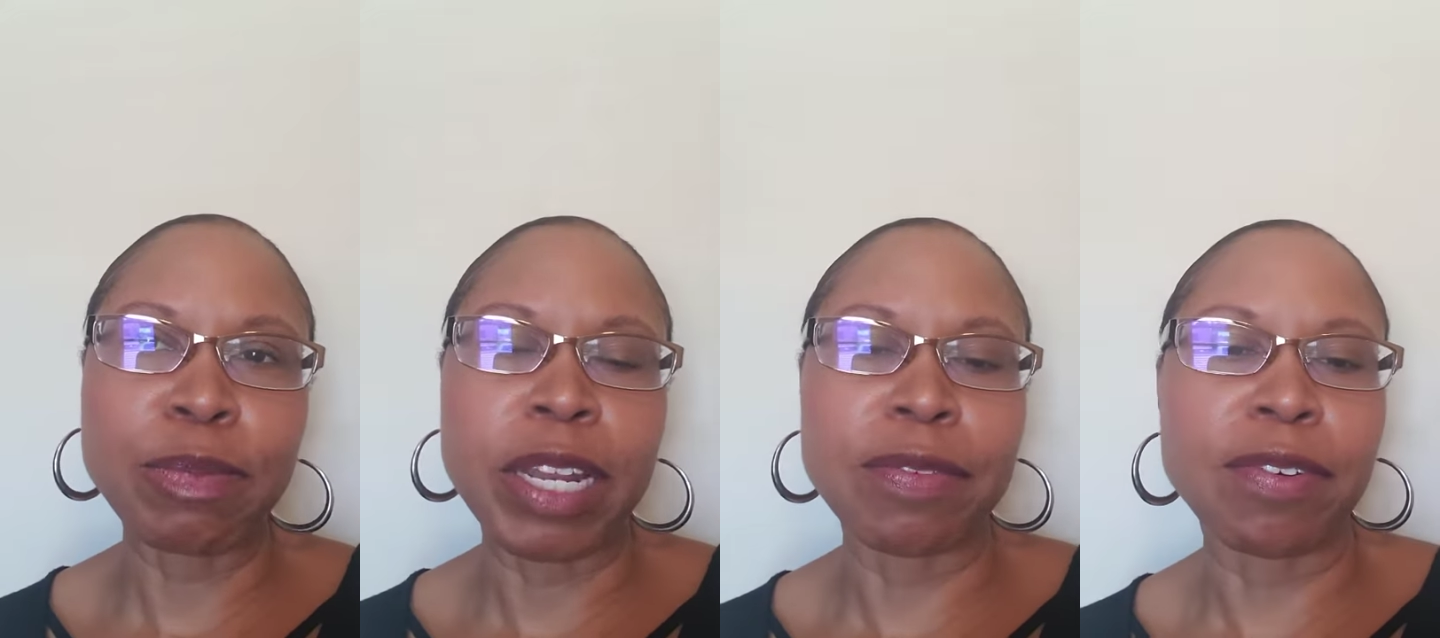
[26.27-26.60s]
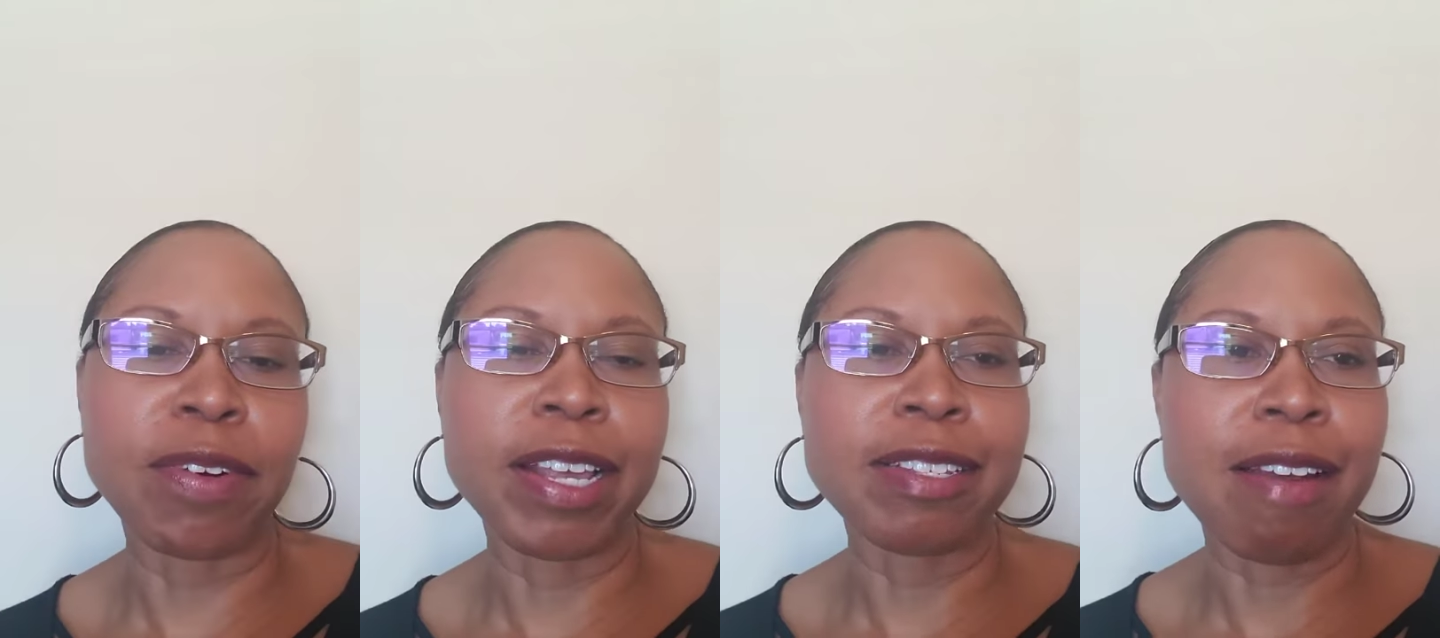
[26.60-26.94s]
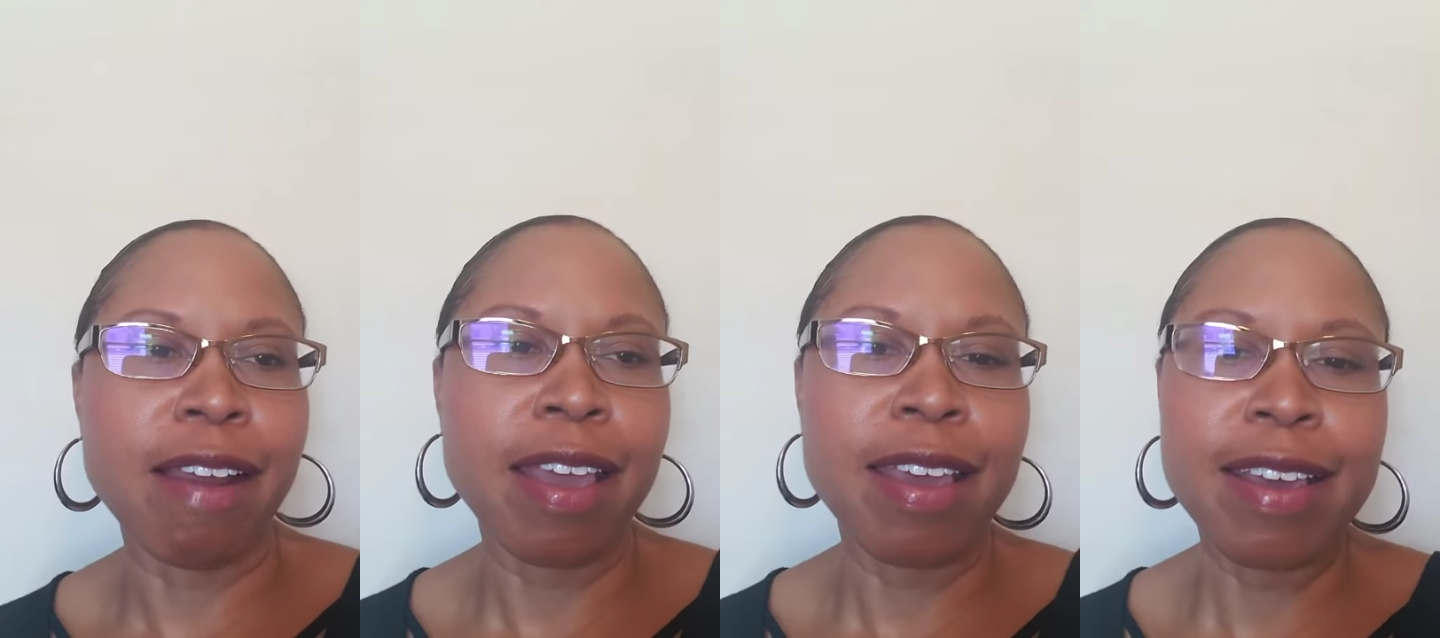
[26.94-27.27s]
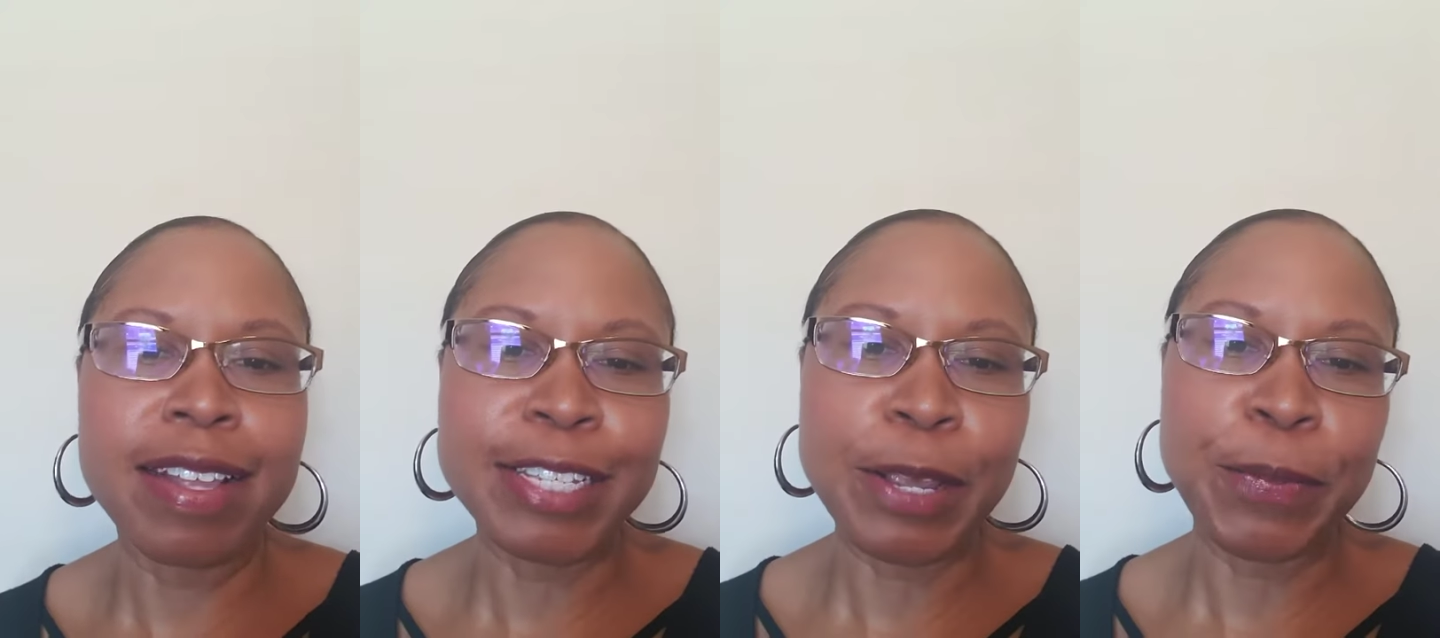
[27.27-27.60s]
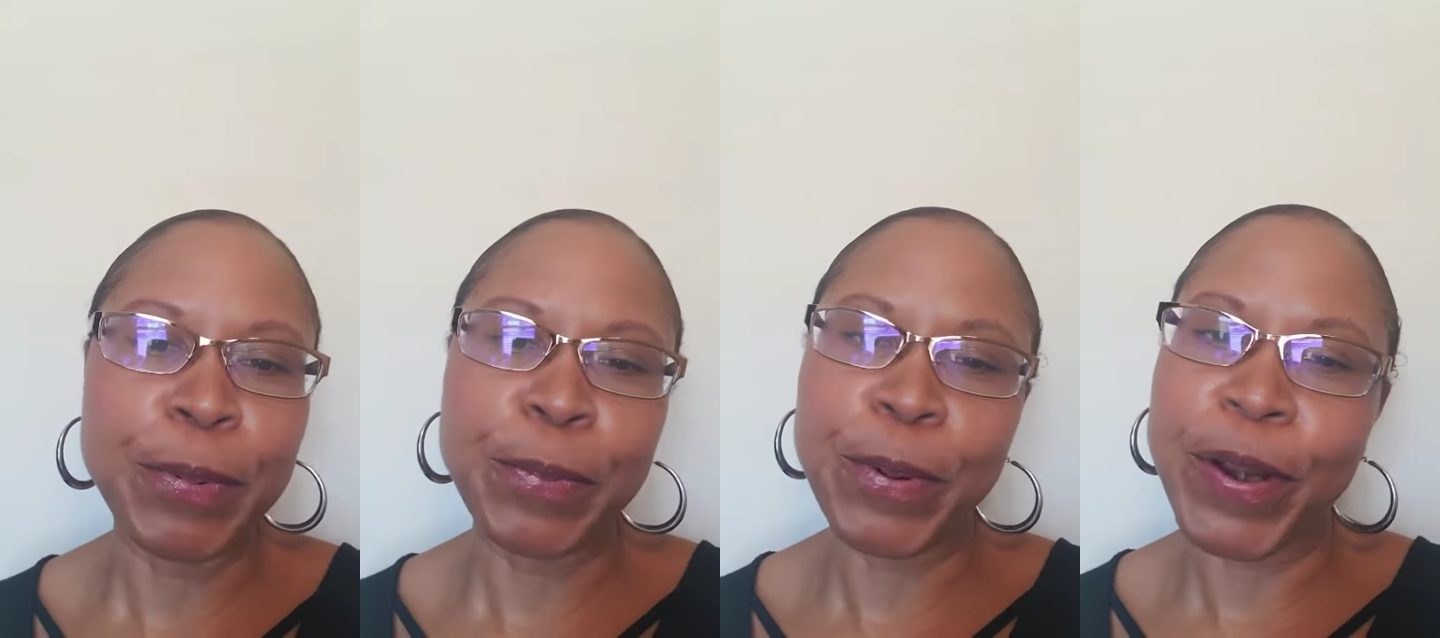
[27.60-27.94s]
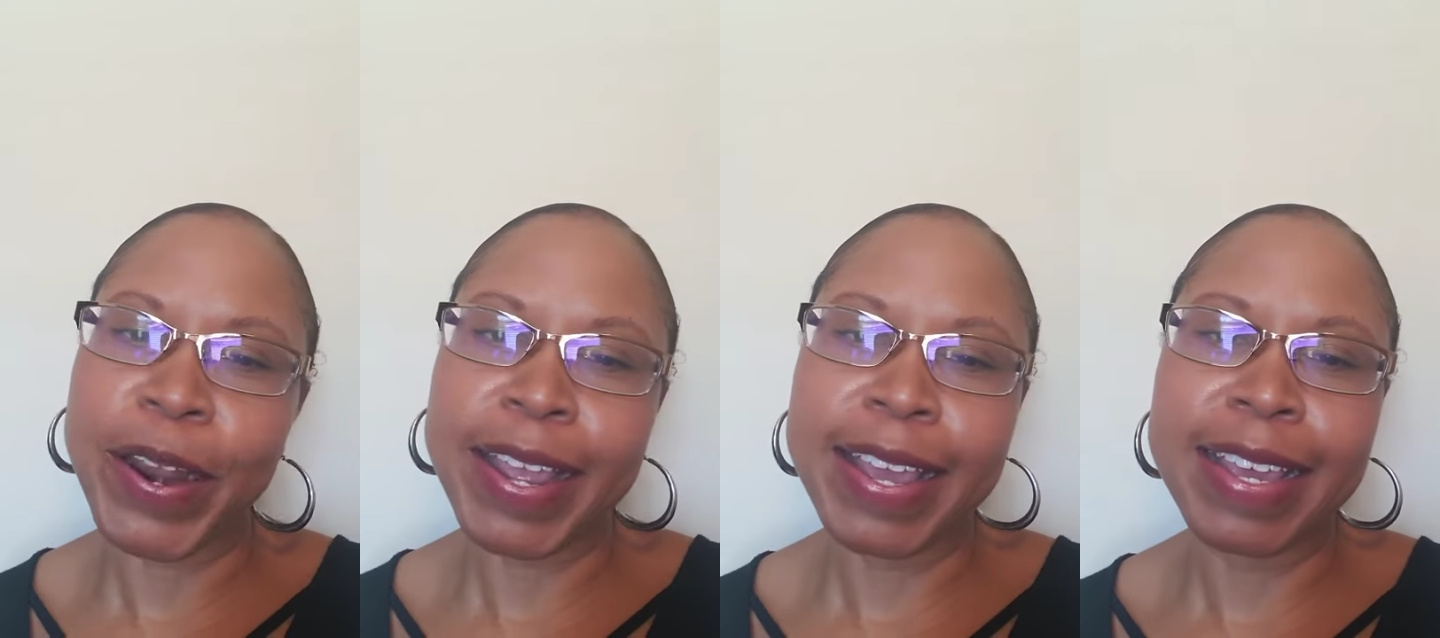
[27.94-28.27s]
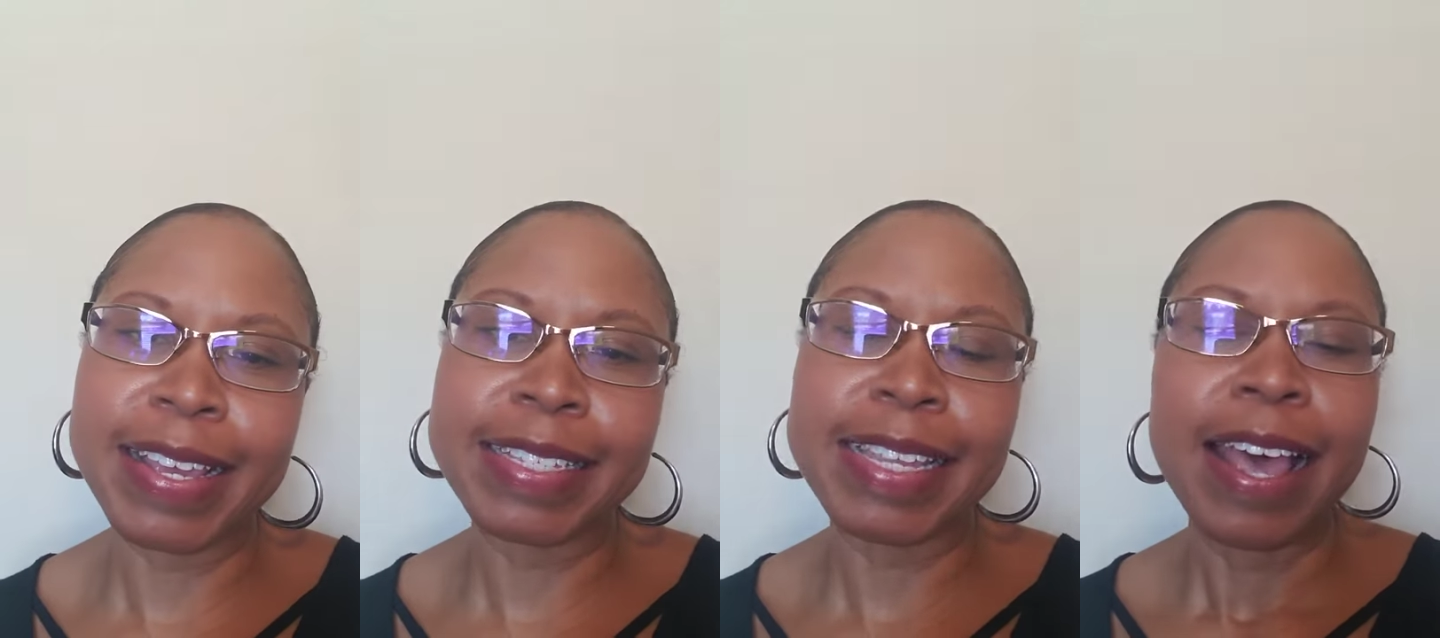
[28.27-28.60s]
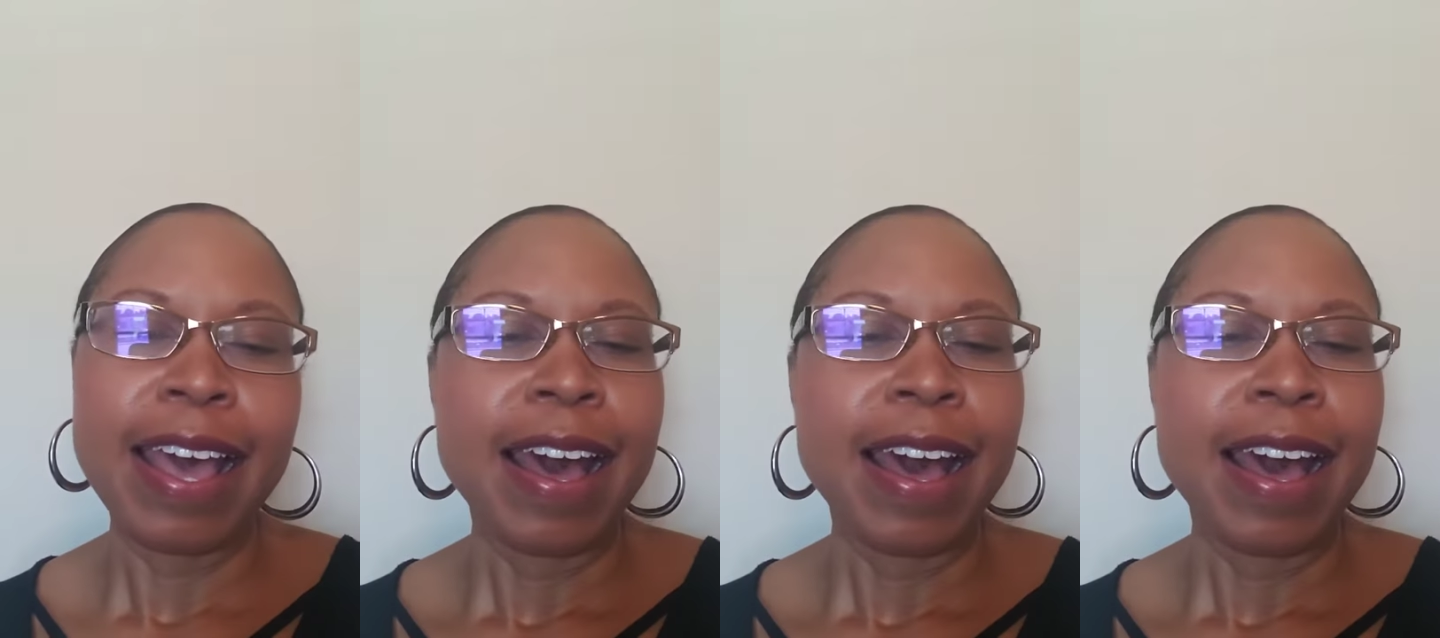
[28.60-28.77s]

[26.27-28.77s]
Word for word: might even raise her hands up in praise.